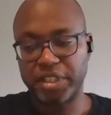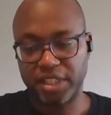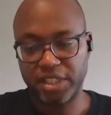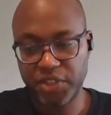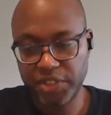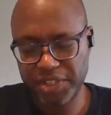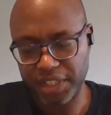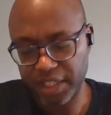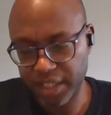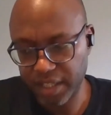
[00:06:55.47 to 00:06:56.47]
really
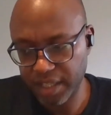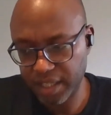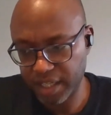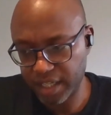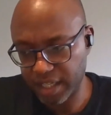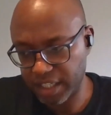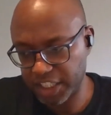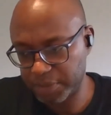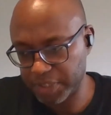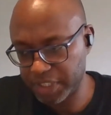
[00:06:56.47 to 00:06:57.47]
interesting,
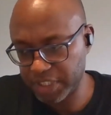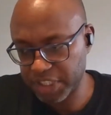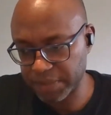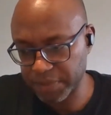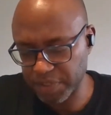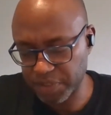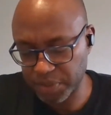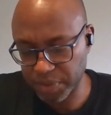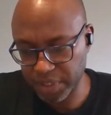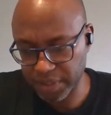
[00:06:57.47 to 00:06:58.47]
especially in terms of the
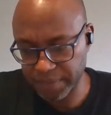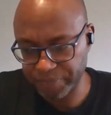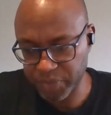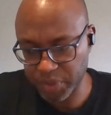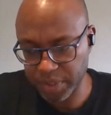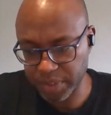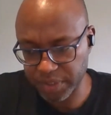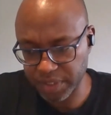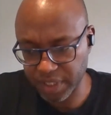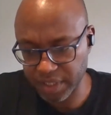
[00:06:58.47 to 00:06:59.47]
token,
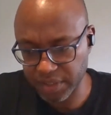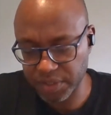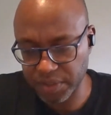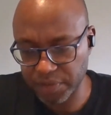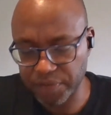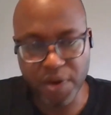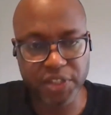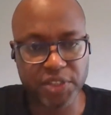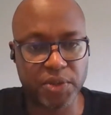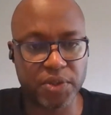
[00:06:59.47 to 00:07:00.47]
because so the
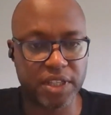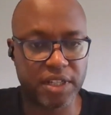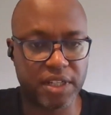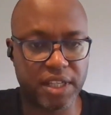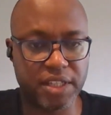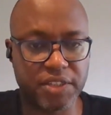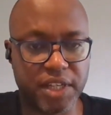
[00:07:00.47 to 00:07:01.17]
Forex token is